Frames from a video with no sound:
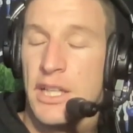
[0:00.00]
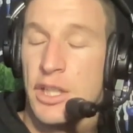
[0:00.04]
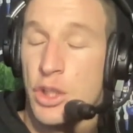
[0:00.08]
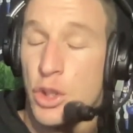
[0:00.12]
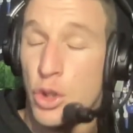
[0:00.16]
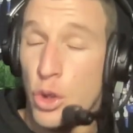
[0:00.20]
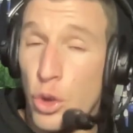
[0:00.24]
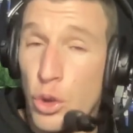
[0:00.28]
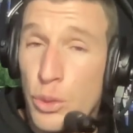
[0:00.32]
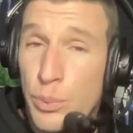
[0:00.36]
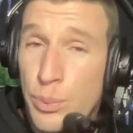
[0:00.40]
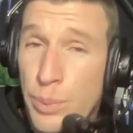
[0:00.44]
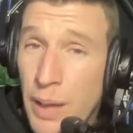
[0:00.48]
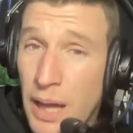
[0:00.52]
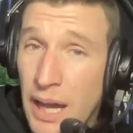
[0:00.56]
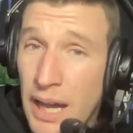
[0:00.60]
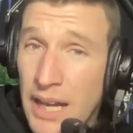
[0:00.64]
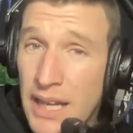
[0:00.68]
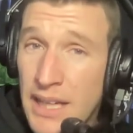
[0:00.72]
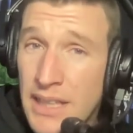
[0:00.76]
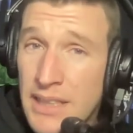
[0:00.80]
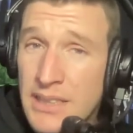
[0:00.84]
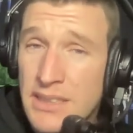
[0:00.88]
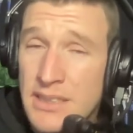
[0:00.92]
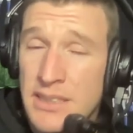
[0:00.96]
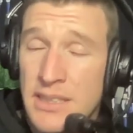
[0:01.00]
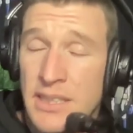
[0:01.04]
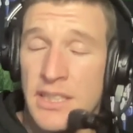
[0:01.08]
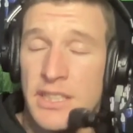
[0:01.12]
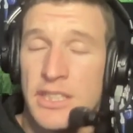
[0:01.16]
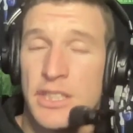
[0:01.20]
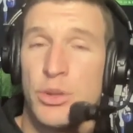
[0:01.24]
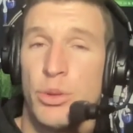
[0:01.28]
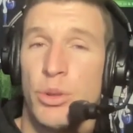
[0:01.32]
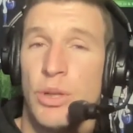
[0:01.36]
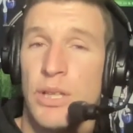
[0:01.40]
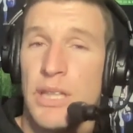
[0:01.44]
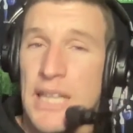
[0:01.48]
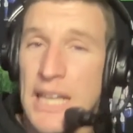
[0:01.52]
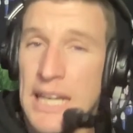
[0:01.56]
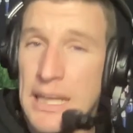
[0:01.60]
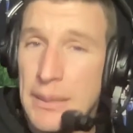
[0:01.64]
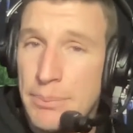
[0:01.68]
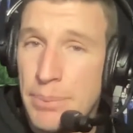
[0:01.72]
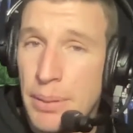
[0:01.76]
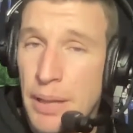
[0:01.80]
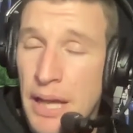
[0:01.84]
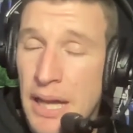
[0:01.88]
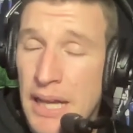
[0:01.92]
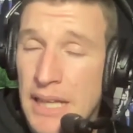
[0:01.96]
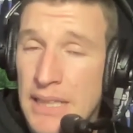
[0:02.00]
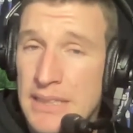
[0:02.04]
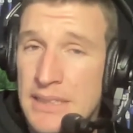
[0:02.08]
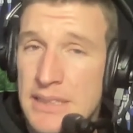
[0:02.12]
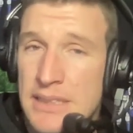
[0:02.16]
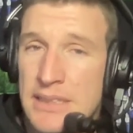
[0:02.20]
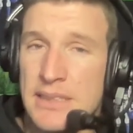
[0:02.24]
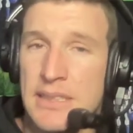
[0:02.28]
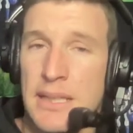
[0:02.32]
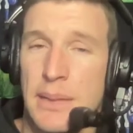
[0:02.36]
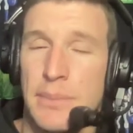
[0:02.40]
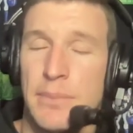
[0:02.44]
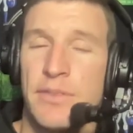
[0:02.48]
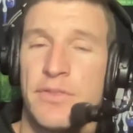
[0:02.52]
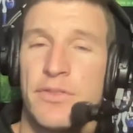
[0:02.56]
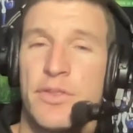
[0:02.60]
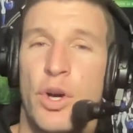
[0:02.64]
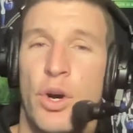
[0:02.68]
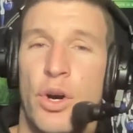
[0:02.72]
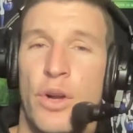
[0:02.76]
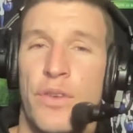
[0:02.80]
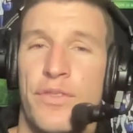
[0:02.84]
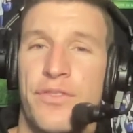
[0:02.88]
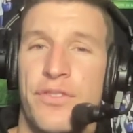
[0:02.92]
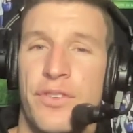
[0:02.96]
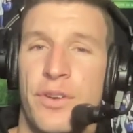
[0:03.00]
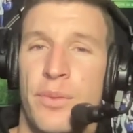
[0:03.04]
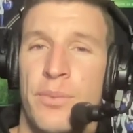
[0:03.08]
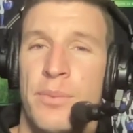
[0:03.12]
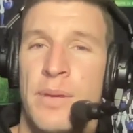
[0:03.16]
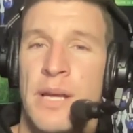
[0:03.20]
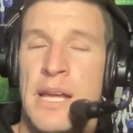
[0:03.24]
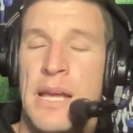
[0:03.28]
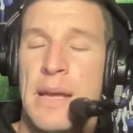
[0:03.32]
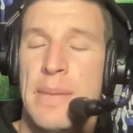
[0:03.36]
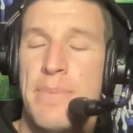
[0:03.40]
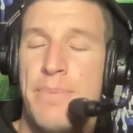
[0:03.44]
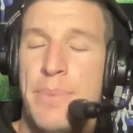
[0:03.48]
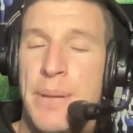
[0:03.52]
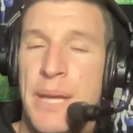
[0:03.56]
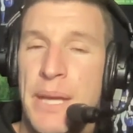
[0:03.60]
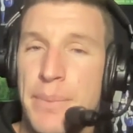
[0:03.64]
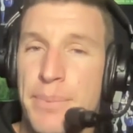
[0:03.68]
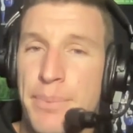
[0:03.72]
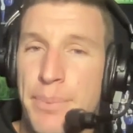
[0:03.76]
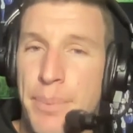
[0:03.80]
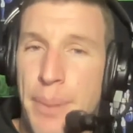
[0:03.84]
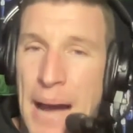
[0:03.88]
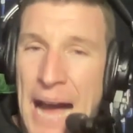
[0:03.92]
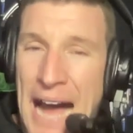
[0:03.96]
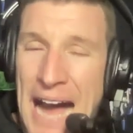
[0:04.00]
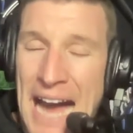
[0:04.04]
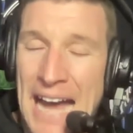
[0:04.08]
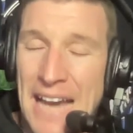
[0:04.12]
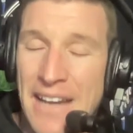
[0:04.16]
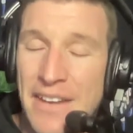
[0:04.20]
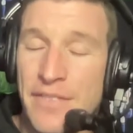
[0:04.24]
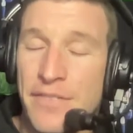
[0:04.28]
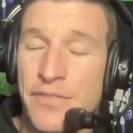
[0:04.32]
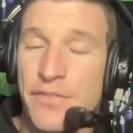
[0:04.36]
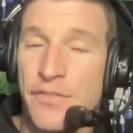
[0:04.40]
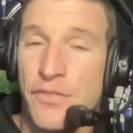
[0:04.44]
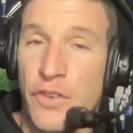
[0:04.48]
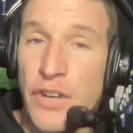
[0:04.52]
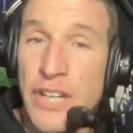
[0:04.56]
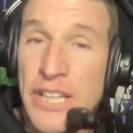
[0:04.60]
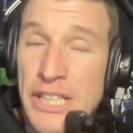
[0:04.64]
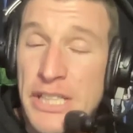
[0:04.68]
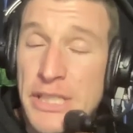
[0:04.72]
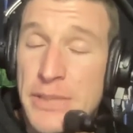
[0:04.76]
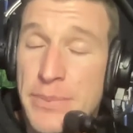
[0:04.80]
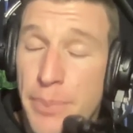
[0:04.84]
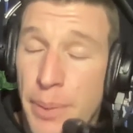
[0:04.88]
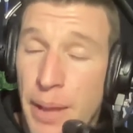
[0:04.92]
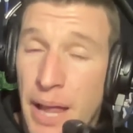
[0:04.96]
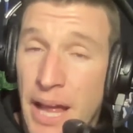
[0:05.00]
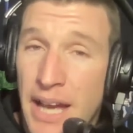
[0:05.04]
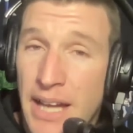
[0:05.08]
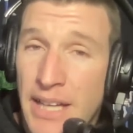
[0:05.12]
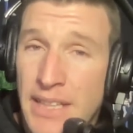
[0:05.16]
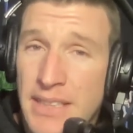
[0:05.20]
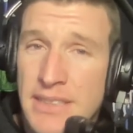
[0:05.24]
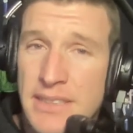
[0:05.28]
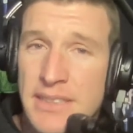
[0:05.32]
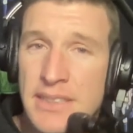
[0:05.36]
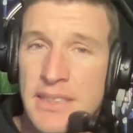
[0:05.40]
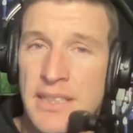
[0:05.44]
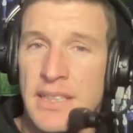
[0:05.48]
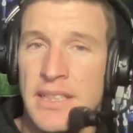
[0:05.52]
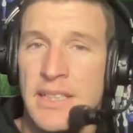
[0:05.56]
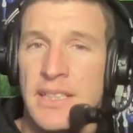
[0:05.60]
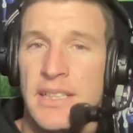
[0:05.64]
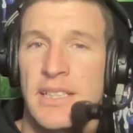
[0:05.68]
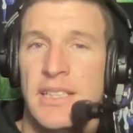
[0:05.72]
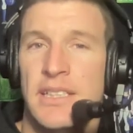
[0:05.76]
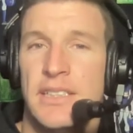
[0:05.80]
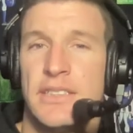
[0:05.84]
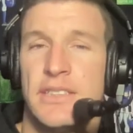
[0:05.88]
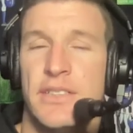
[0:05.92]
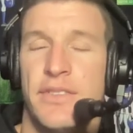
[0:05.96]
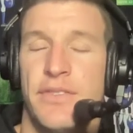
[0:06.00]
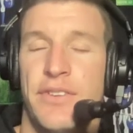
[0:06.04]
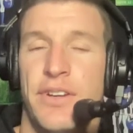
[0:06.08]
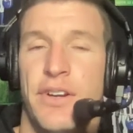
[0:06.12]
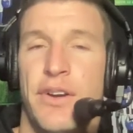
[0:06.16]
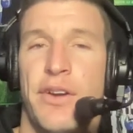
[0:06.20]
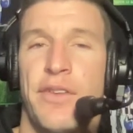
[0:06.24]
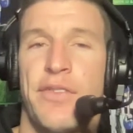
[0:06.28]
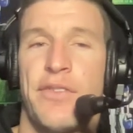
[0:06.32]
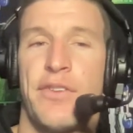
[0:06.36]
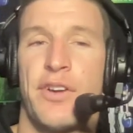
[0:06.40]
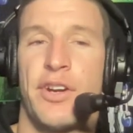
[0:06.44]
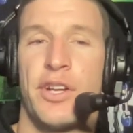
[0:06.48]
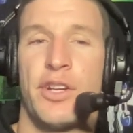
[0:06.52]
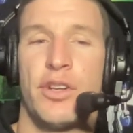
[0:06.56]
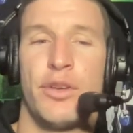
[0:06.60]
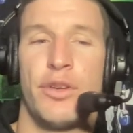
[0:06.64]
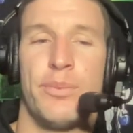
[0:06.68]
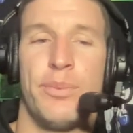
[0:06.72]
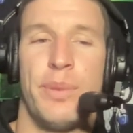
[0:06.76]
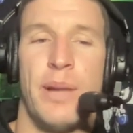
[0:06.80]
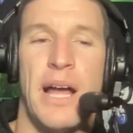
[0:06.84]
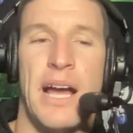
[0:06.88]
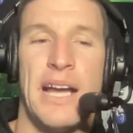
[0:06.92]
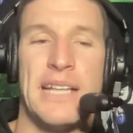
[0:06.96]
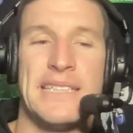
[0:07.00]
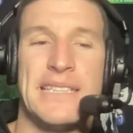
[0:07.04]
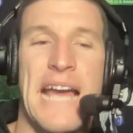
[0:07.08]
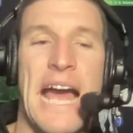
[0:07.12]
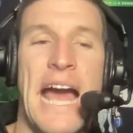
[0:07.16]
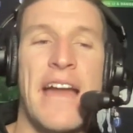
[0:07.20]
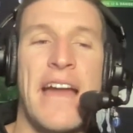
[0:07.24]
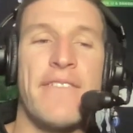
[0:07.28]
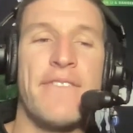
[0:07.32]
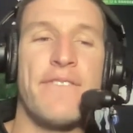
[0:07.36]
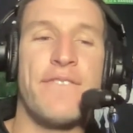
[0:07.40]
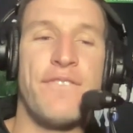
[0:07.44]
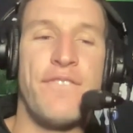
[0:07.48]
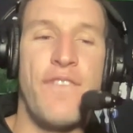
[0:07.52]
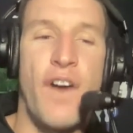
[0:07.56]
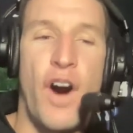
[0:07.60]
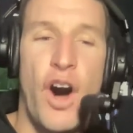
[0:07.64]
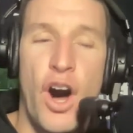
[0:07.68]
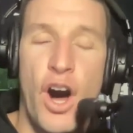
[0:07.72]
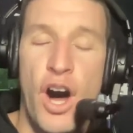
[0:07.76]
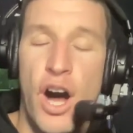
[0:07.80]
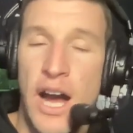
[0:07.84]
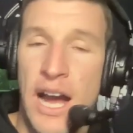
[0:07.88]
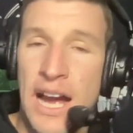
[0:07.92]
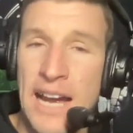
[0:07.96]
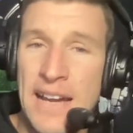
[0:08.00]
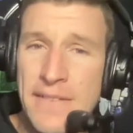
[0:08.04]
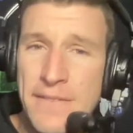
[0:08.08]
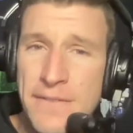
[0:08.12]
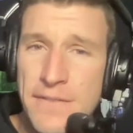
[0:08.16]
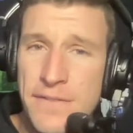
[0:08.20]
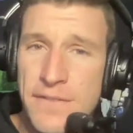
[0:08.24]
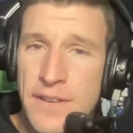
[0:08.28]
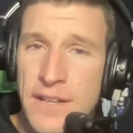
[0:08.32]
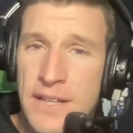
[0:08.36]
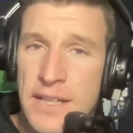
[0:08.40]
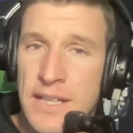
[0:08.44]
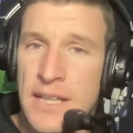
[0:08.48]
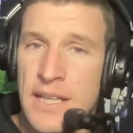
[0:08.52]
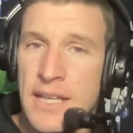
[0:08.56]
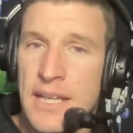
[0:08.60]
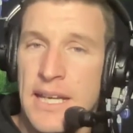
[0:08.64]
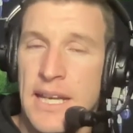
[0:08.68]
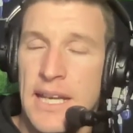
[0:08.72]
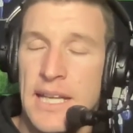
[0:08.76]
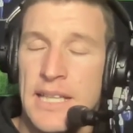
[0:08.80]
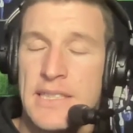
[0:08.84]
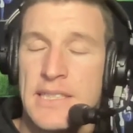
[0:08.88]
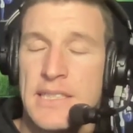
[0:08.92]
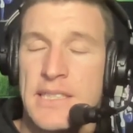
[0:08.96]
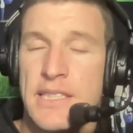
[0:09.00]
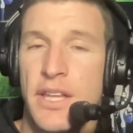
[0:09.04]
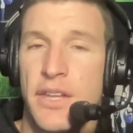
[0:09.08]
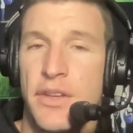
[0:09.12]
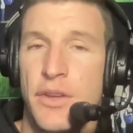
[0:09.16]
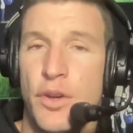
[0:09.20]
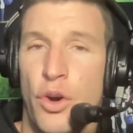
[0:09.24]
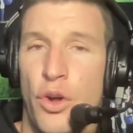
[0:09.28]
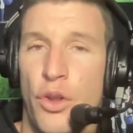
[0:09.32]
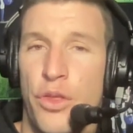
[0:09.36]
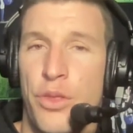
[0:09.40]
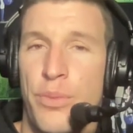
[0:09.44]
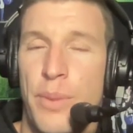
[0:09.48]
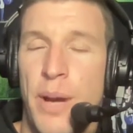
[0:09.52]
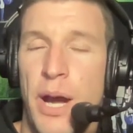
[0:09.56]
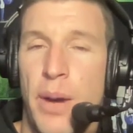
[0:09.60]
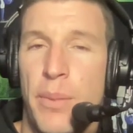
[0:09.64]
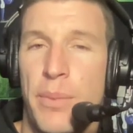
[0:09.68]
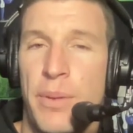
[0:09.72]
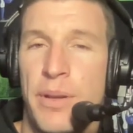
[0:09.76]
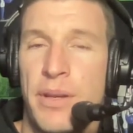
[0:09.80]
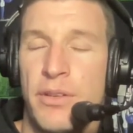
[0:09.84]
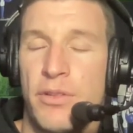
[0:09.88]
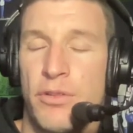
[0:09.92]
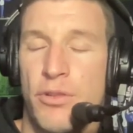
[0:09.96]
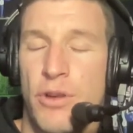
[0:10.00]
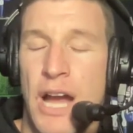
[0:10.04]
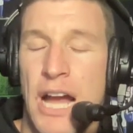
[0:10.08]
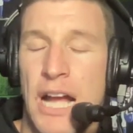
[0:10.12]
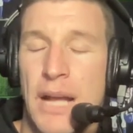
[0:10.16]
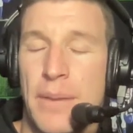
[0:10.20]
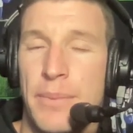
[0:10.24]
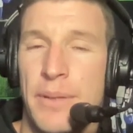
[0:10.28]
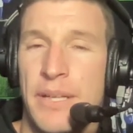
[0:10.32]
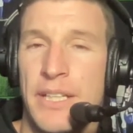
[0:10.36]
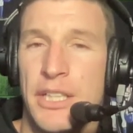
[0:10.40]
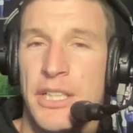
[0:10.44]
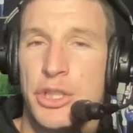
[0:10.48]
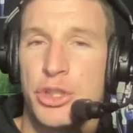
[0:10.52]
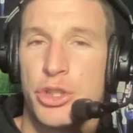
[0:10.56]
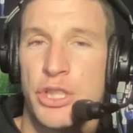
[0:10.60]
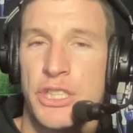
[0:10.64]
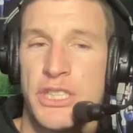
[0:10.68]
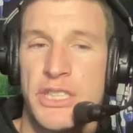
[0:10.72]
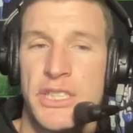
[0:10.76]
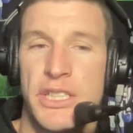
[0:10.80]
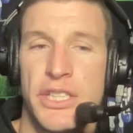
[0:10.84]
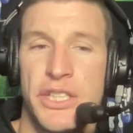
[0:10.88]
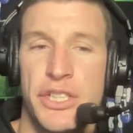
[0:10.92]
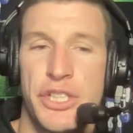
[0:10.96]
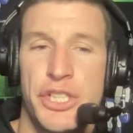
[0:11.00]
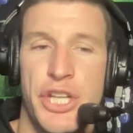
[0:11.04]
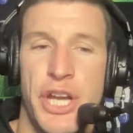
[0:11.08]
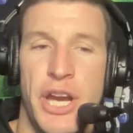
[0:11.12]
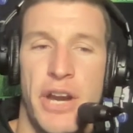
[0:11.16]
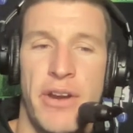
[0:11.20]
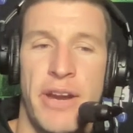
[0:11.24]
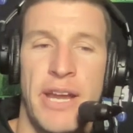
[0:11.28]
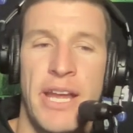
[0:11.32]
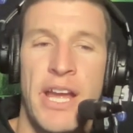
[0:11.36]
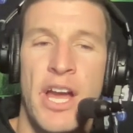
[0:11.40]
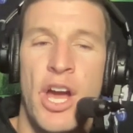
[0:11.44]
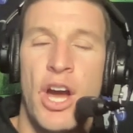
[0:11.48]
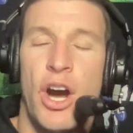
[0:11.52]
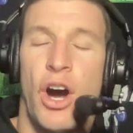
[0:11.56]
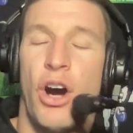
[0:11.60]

good players to elite players. Some have gone from bit part fringe players to very, very good players. At 5, it's the North Melbourne ruckman, Tristan Sherry.